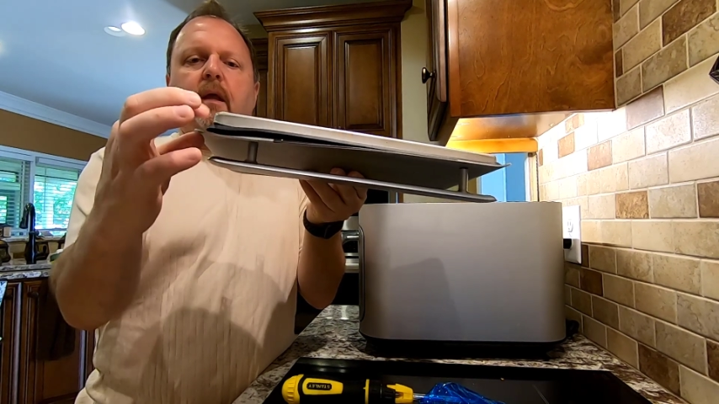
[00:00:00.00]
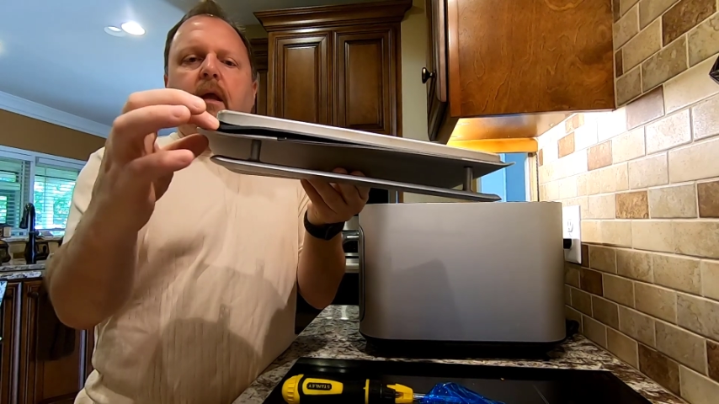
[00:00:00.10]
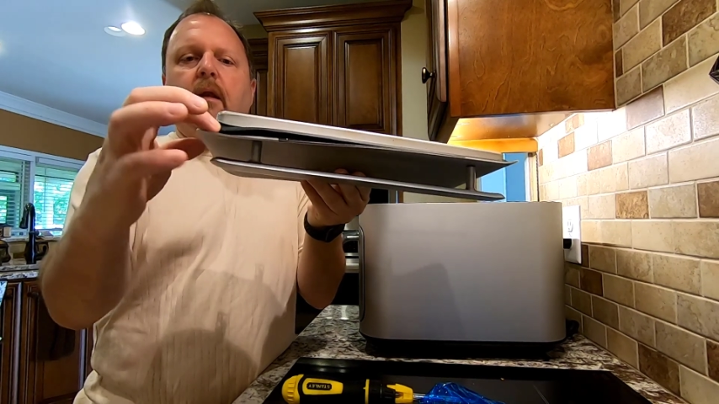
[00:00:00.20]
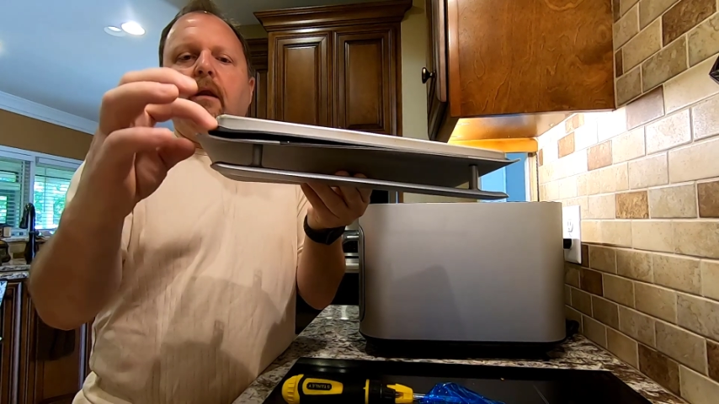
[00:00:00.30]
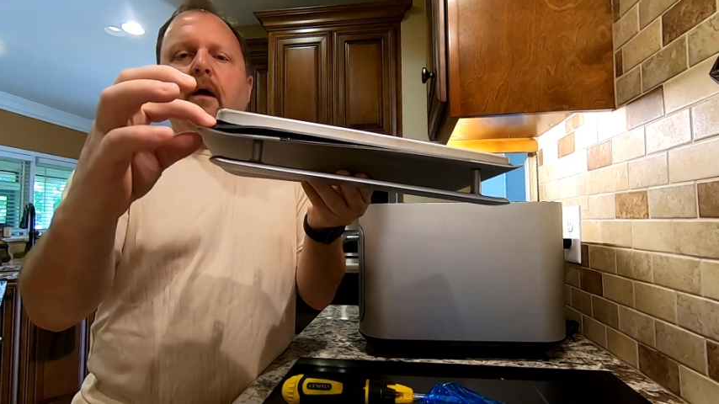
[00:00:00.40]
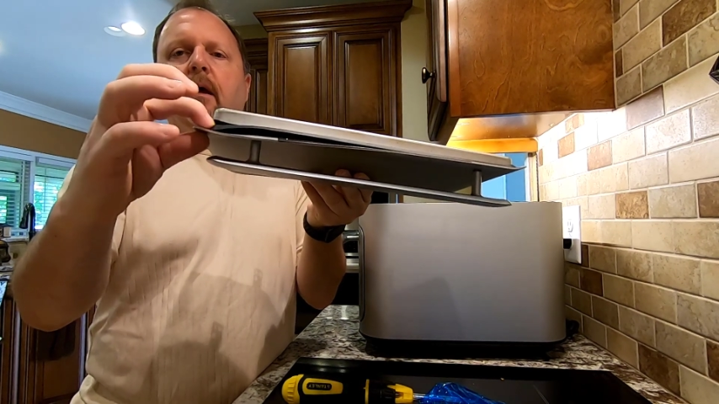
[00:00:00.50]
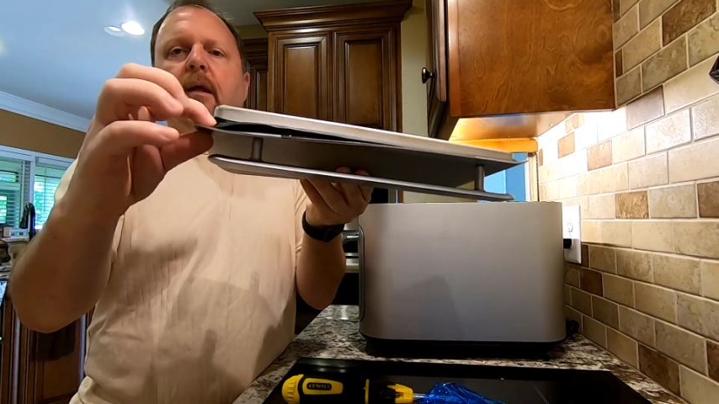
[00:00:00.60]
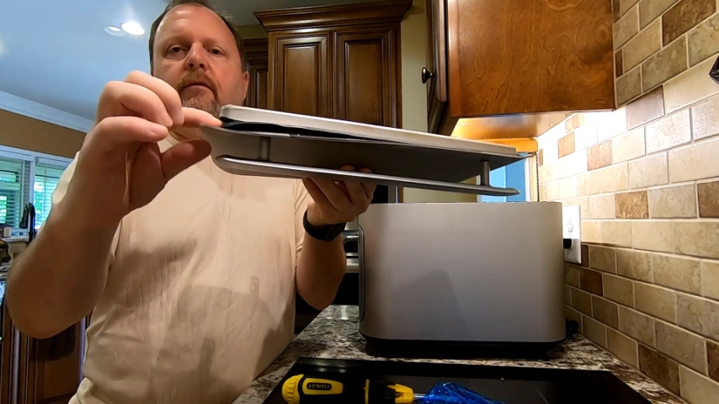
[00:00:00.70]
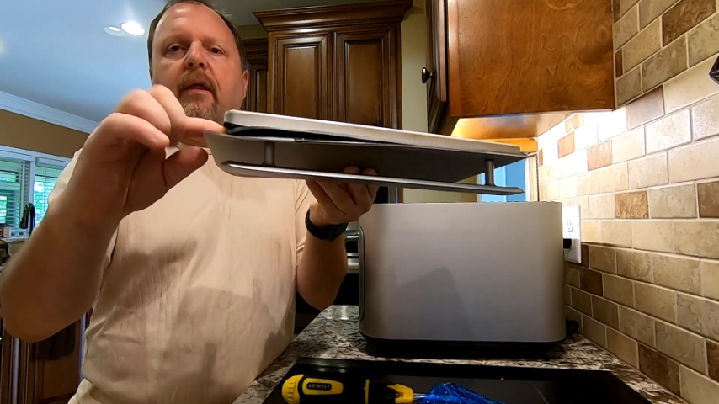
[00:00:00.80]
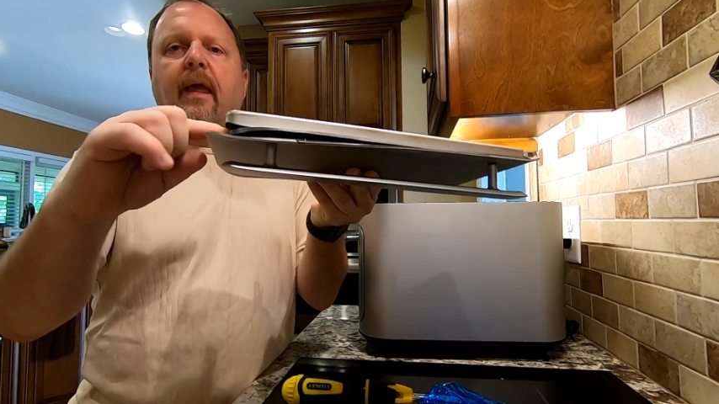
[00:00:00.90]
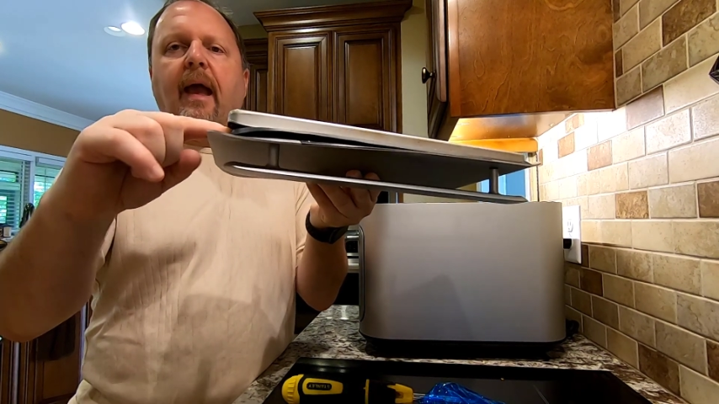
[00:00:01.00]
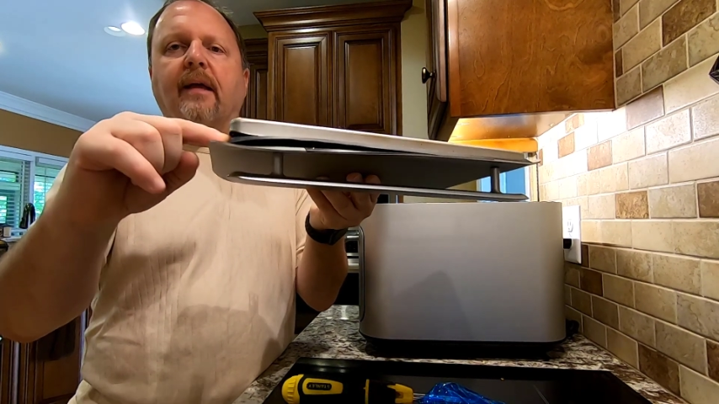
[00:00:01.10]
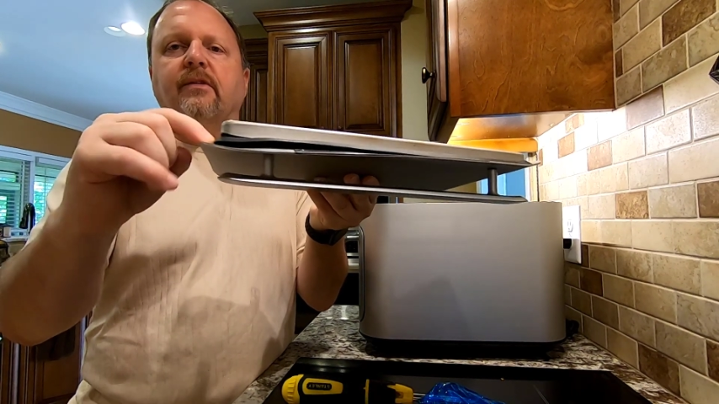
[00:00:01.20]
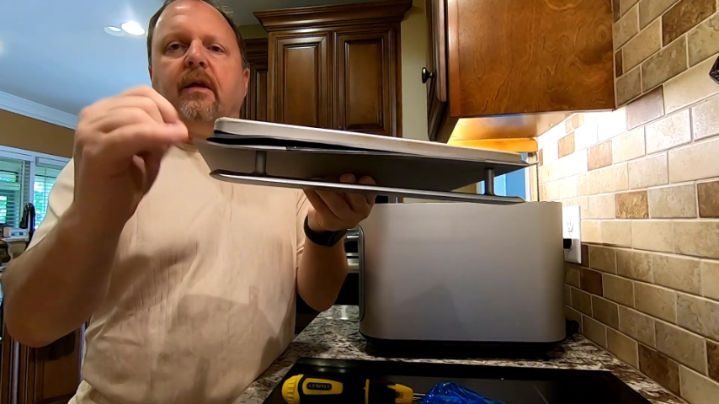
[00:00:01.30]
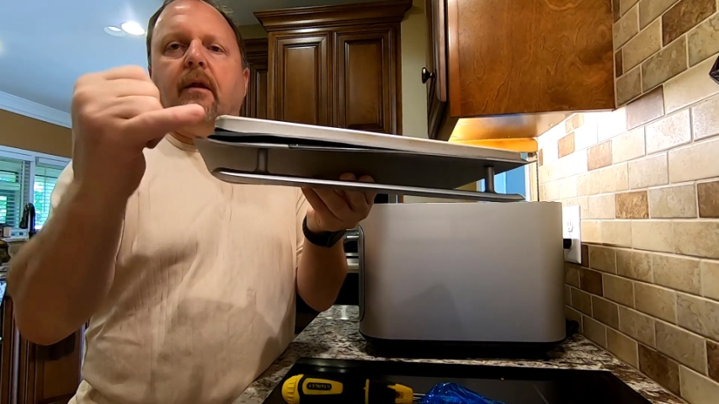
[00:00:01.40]
and even the
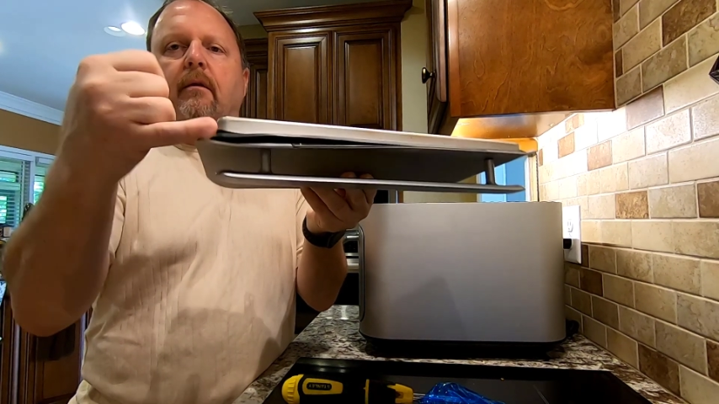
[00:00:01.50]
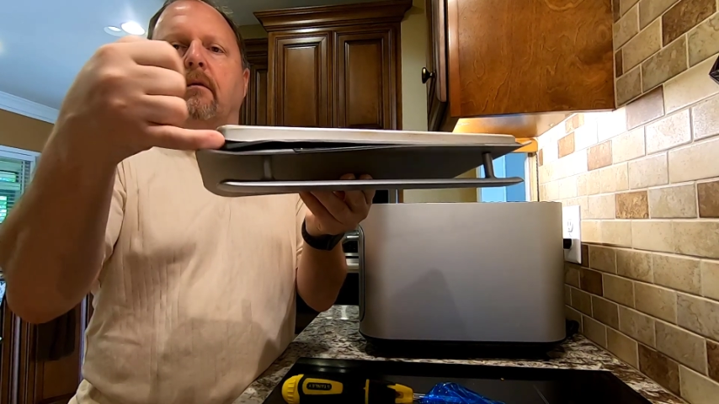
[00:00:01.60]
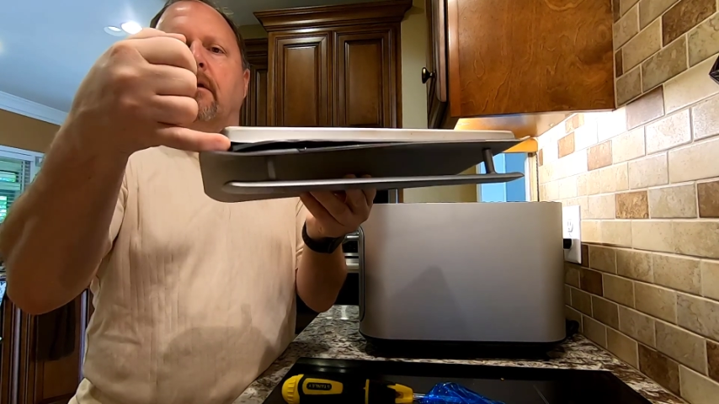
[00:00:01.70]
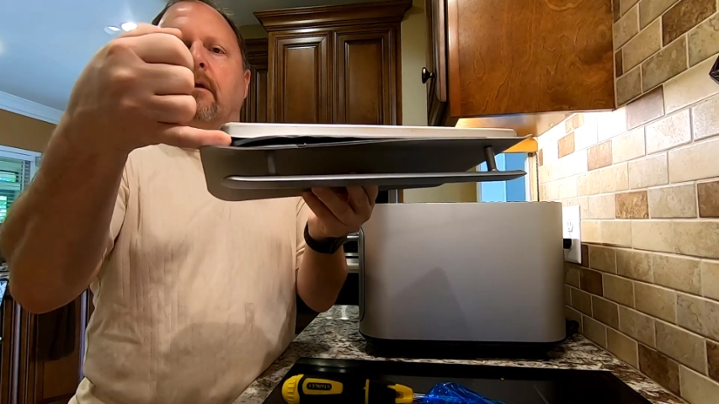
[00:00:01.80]
gasket